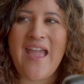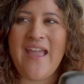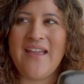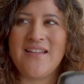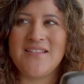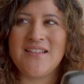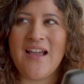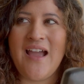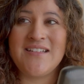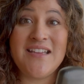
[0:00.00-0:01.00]
And
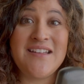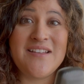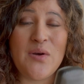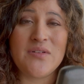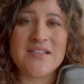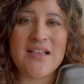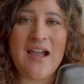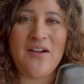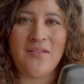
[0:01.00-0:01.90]
I did notice how